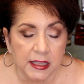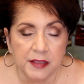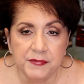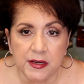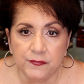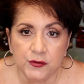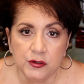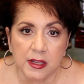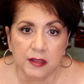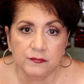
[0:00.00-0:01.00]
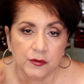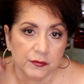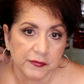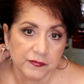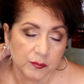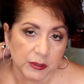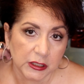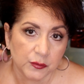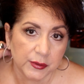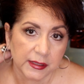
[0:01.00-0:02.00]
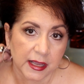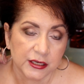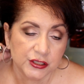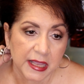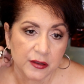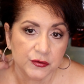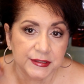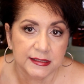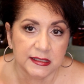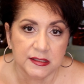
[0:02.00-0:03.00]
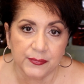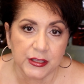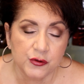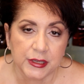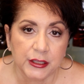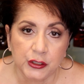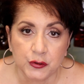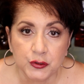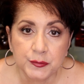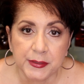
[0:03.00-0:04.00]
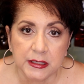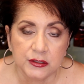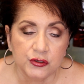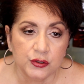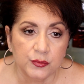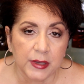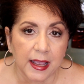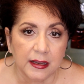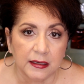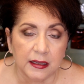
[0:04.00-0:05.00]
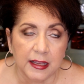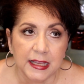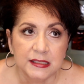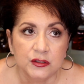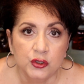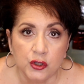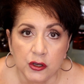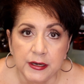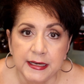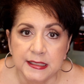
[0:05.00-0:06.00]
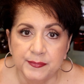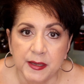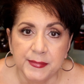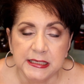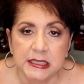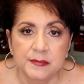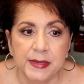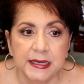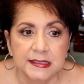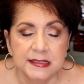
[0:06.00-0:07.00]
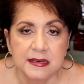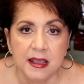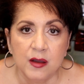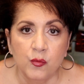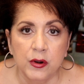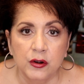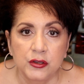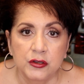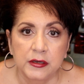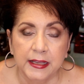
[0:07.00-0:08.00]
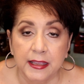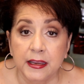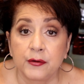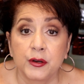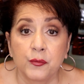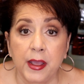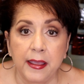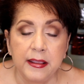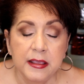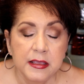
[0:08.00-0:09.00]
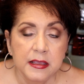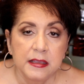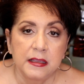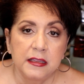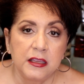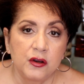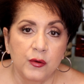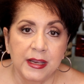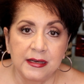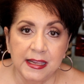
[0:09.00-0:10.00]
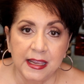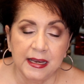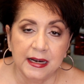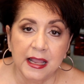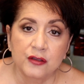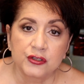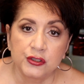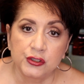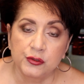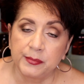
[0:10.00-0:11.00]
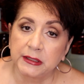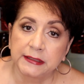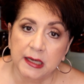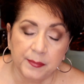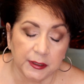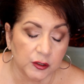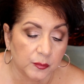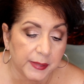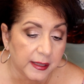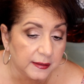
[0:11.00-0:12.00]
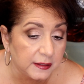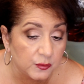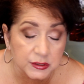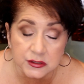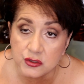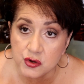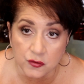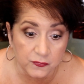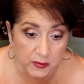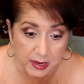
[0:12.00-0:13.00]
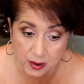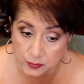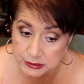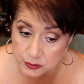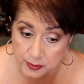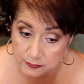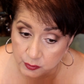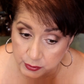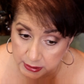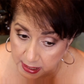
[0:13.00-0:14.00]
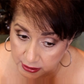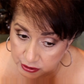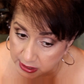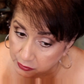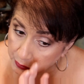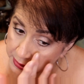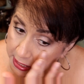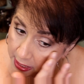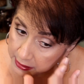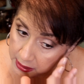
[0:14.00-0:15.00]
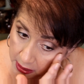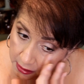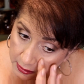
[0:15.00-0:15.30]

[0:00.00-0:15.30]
if you're not very familiar with eyeshadows, this is something you can use because you have, it's good and it's pigmented, but it's not where you're going to get carried away. You know, it allows you to build it up a little bit. There was no fallout whatsoever with the eyeshadow. None.